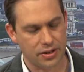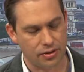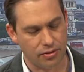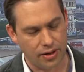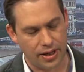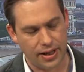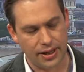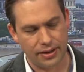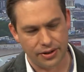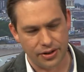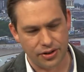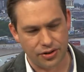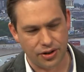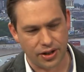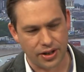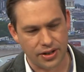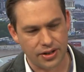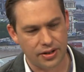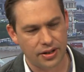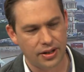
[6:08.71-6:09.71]
So our
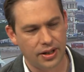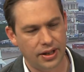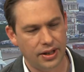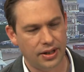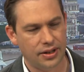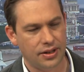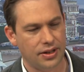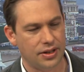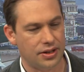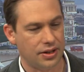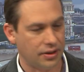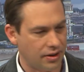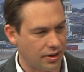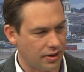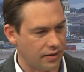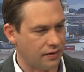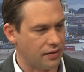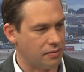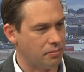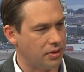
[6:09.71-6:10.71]
interest is in
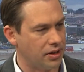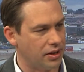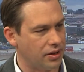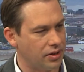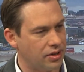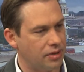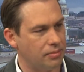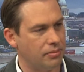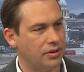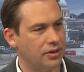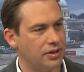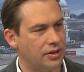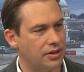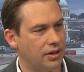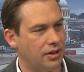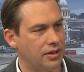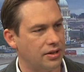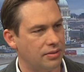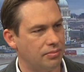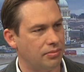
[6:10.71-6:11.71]
kind of the bigger
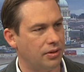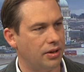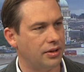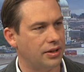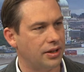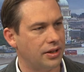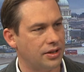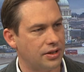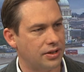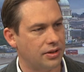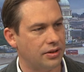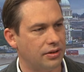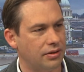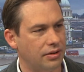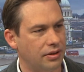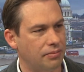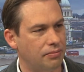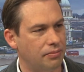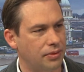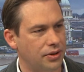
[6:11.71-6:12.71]
commoditized markets
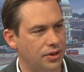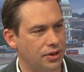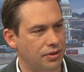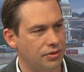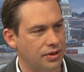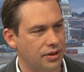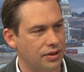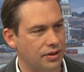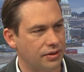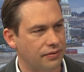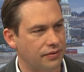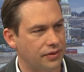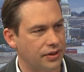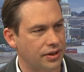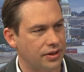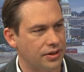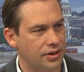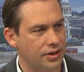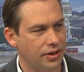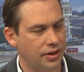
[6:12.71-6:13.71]
and producers of
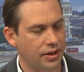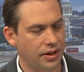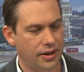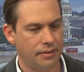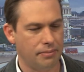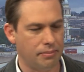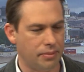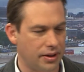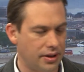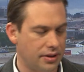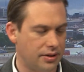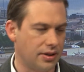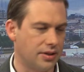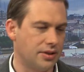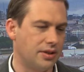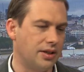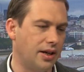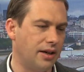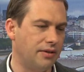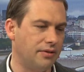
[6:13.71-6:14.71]
things. But it
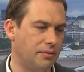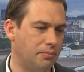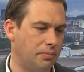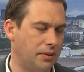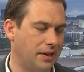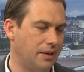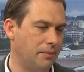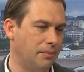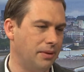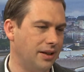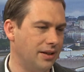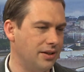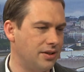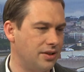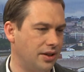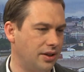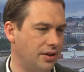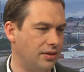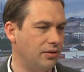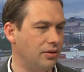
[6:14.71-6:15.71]
does have
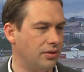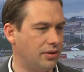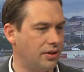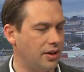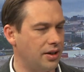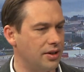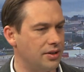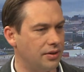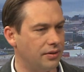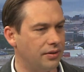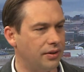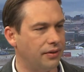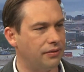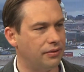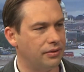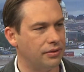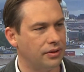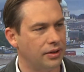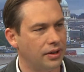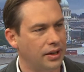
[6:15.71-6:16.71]
applicability in all kinds of
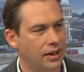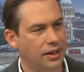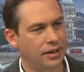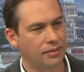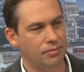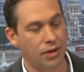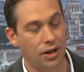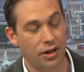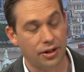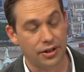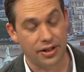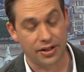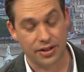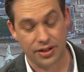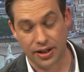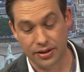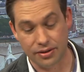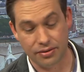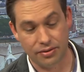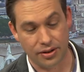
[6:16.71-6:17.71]
different
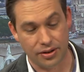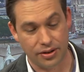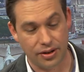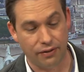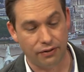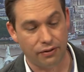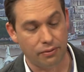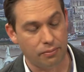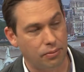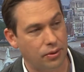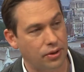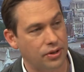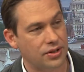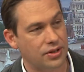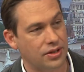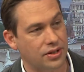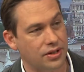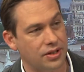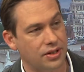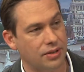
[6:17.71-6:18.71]
markets and at different
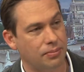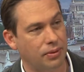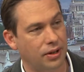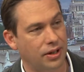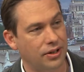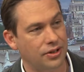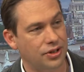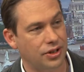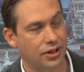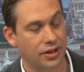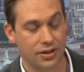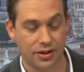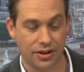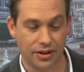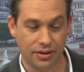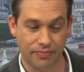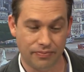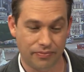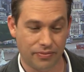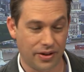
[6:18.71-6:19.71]
points in the supply chain.
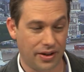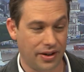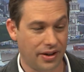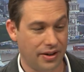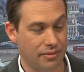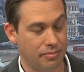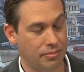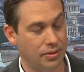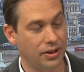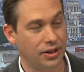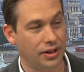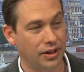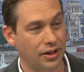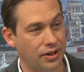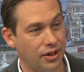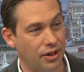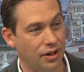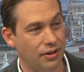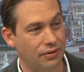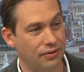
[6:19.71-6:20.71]
So building
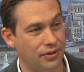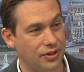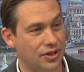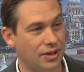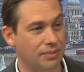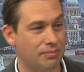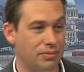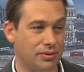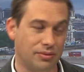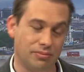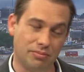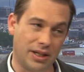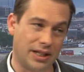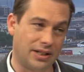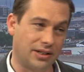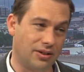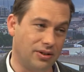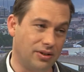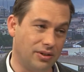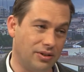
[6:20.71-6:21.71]
a car, for example,
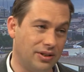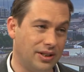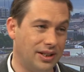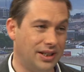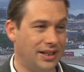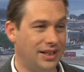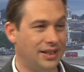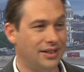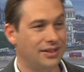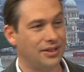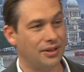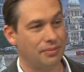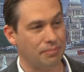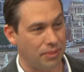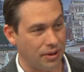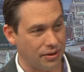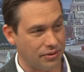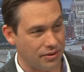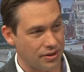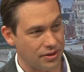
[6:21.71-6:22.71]
metal
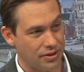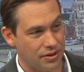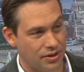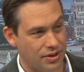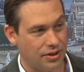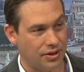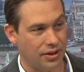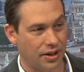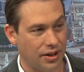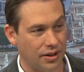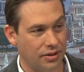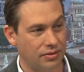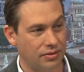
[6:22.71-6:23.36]
components,